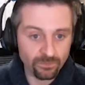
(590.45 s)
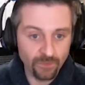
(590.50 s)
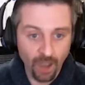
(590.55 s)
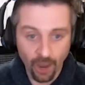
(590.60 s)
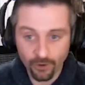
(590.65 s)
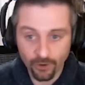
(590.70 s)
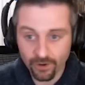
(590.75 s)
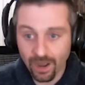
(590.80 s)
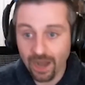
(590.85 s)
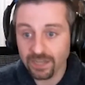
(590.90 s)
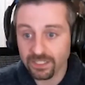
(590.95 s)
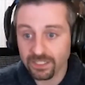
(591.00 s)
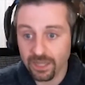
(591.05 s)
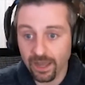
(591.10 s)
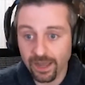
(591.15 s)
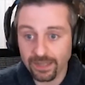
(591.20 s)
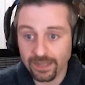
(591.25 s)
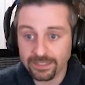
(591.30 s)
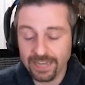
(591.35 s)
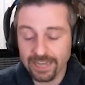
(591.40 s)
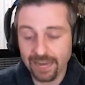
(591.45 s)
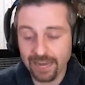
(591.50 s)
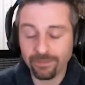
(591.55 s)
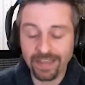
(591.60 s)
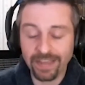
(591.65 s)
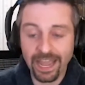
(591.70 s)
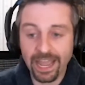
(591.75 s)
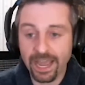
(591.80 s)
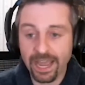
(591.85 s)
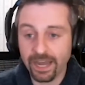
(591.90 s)
Iron oxides can
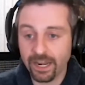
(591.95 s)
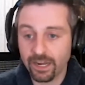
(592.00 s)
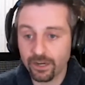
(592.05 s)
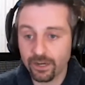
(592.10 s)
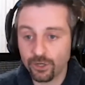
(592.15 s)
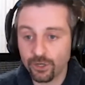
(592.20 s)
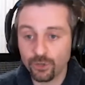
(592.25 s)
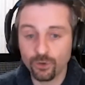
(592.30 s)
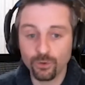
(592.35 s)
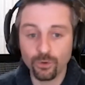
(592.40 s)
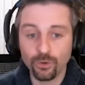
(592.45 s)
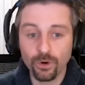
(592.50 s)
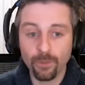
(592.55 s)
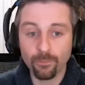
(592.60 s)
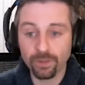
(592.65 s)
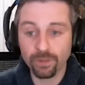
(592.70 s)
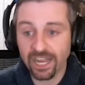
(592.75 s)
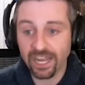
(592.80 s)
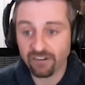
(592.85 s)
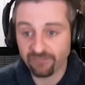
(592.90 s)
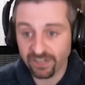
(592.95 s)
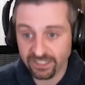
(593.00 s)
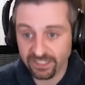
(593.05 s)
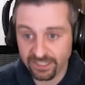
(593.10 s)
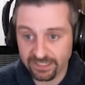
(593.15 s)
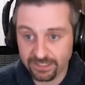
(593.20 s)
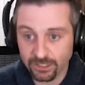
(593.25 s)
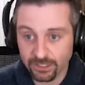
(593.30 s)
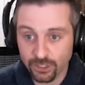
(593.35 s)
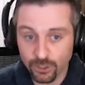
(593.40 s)
be added to plant
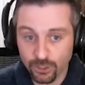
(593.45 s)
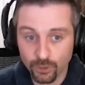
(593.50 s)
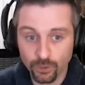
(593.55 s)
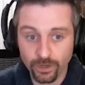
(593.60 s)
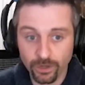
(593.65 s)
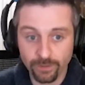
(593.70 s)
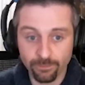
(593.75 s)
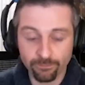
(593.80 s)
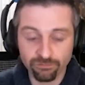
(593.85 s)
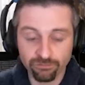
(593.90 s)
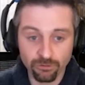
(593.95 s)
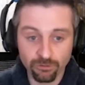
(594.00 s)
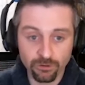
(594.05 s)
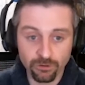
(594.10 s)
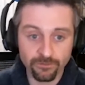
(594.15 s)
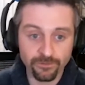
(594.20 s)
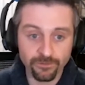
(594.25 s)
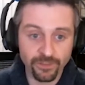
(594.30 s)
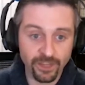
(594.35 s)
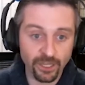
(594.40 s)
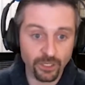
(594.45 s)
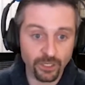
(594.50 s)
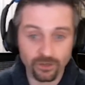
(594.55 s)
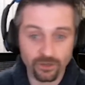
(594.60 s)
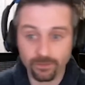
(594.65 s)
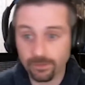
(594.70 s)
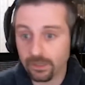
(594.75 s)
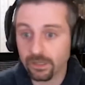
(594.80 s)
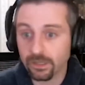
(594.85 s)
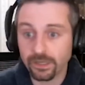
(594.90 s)
resins to improve the
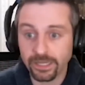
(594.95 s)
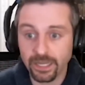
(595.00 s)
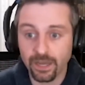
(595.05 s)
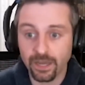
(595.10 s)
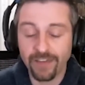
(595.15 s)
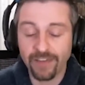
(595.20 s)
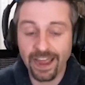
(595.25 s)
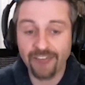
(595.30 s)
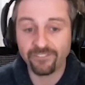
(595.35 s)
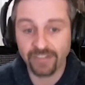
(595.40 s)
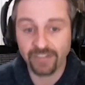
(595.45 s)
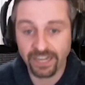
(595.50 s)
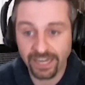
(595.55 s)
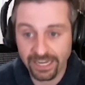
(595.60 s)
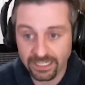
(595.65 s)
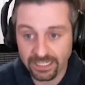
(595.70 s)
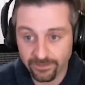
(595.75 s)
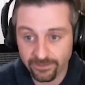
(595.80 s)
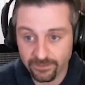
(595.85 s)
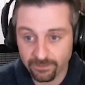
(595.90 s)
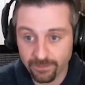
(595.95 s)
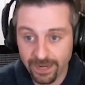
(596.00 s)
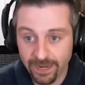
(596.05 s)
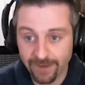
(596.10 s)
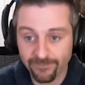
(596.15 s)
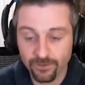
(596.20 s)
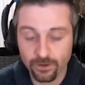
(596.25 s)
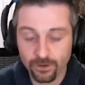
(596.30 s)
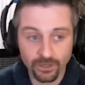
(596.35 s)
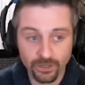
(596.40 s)
durability of haptic adhesives made
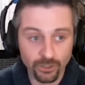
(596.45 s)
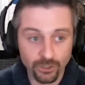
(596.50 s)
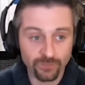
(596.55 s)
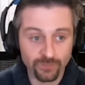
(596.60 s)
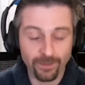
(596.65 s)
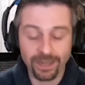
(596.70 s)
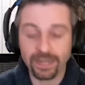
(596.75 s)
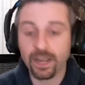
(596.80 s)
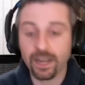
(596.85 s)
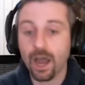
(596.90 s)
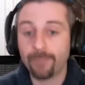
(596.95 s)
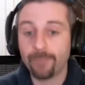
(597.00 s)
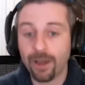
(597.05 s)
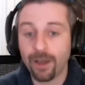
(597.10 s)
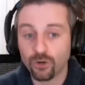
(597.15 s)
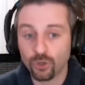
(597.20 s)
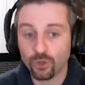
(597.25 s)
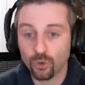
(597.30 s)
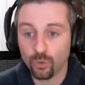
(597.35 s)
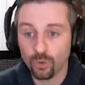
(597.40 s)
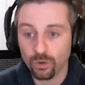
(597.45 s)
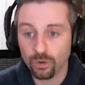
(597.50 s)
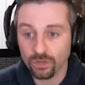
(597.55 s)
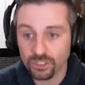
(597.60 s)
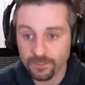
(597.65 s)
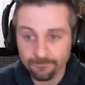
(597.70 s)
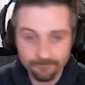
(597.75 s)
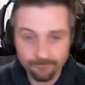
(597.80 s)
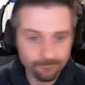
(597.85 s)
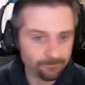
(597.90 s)
for use making compound
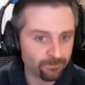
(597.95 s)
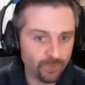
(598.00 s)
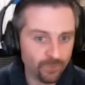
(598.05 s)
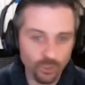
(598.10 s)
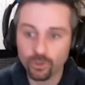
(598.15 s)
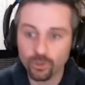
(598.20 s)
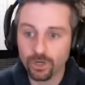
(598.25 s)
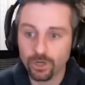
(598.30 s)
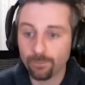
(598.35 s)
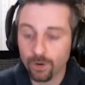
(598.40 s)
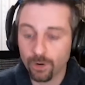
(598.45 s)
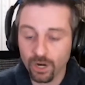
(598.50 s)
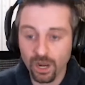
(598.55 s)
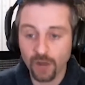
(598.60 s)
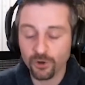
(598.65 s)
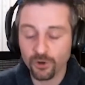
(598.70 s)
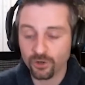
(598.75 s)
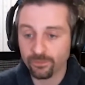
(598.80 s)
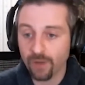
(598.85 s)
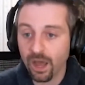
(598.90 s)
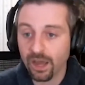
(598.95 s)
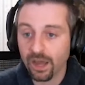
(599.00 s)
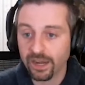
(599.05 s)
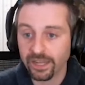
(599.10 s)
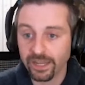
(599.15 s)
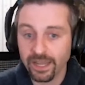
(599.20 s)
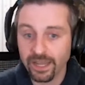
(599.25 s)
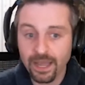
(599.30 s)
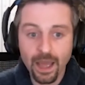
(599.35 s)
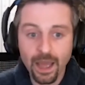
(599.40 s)
tools. You could put it on your
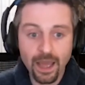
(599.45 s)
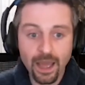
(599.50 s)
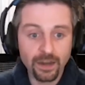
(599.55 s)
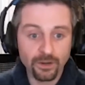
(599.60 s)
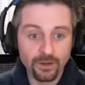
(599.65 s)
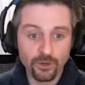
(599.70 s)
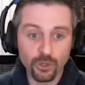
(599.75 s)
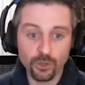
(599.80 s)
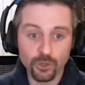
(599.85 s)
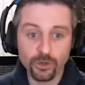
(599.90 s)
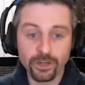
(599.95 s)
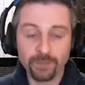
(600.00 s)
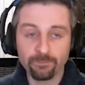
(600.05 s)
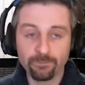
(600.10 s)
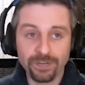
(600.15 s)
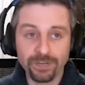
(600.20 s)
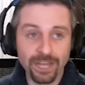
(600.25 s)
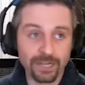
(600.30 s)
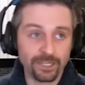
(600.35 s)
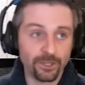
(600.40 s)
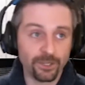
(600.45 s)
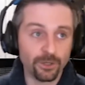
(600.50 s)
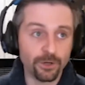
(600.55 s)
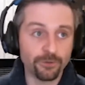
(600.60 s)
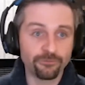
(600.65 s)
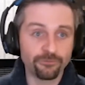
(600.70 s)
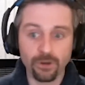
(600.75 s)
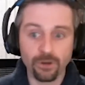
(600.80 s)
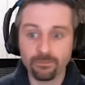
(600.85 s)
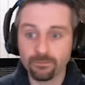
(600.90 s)
body to protect you
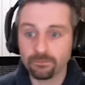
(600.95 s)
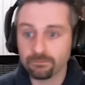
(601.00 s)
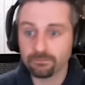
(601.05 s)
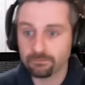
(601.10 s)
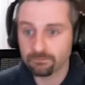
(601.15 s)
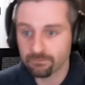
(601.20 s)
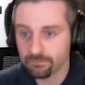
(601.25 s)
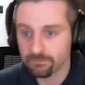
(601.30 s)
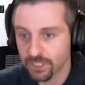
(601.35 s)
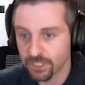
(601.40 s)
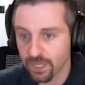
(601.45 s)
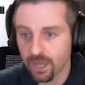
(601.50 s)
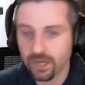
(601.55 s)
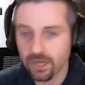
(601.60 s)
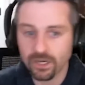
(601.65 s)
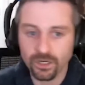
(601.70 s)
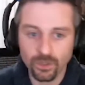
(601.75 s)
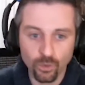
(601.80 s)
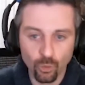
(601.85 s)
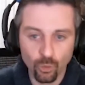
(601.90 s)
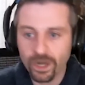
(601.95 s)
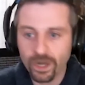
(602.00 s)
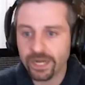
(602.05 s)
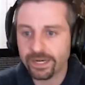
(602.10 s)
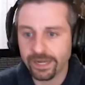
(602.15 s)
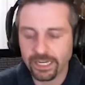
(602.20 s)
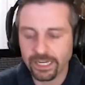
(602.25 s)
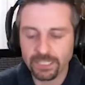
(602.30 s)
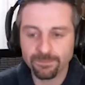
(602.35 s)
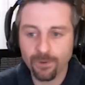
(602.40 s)
from sun,
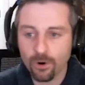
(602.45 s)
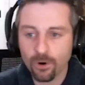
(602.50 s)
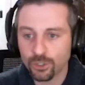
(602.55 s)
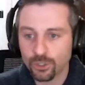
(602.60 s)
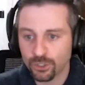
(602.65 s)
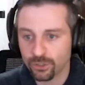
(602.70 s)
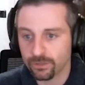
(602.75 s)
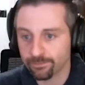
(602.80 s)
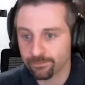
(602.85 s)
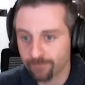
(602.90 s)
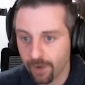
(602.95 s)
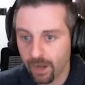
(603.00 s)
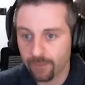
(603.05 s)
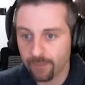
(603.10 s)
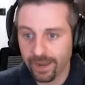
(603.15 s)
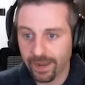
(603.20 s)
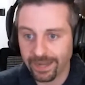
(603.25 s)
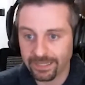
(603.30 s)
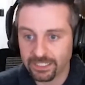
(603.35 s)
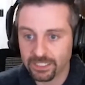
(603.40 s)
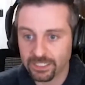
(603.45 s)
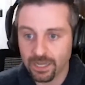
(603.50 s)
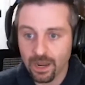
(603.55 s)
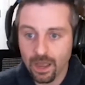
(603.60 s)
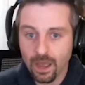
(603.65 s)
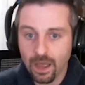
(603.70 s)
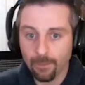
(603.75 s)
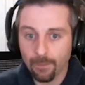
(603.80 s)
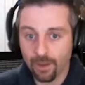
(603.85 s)
wind, exposure, bug bites.